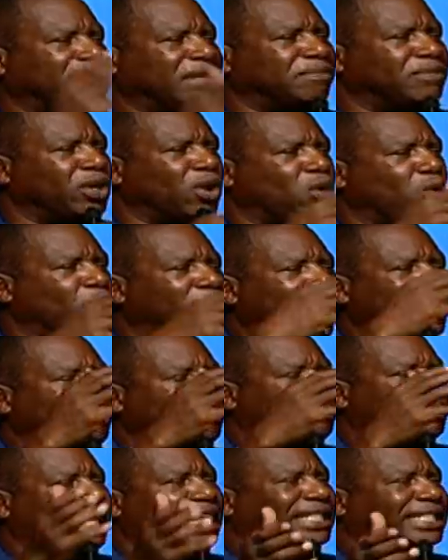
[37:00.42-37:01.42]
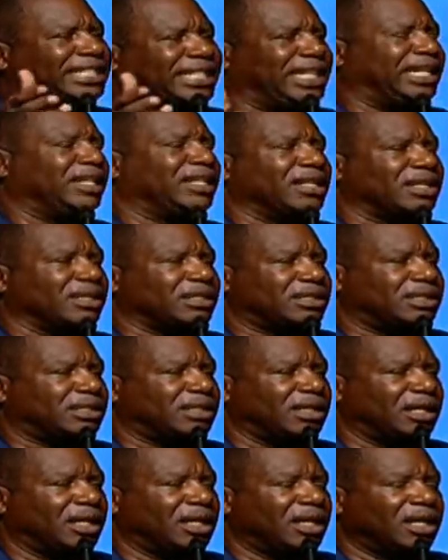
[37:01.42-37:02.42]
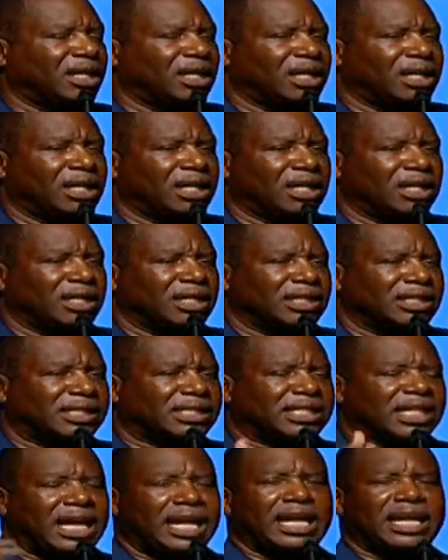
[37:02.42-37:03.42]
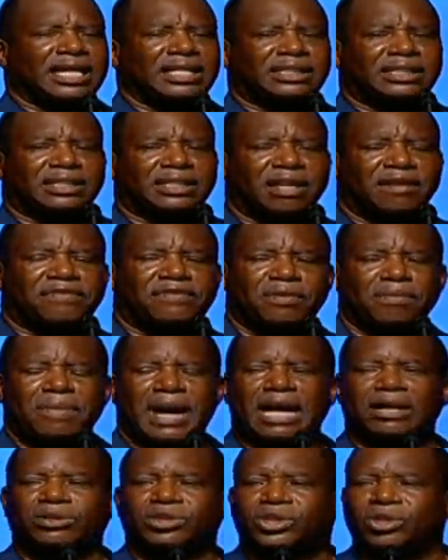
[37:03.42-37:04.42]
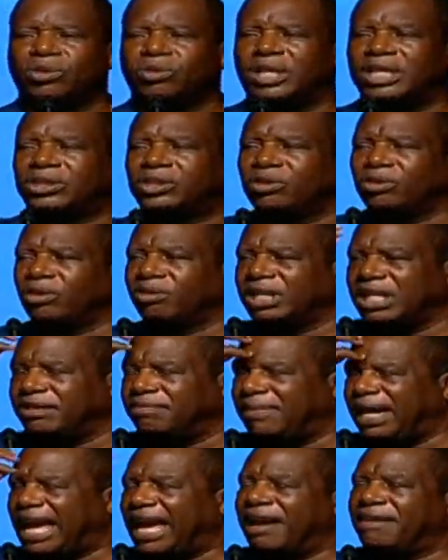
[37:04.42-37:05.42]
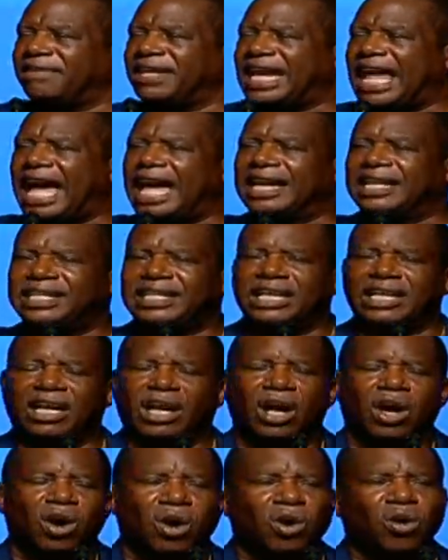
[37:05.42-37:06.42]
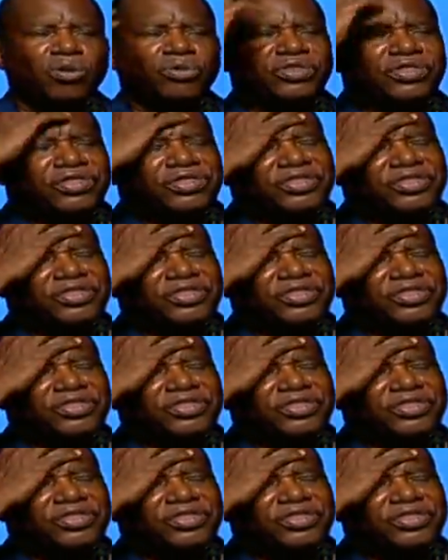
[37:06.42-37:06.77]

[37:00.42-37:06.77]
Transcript: even know where the place is, saying stuff about you that you don't even have an idea. Who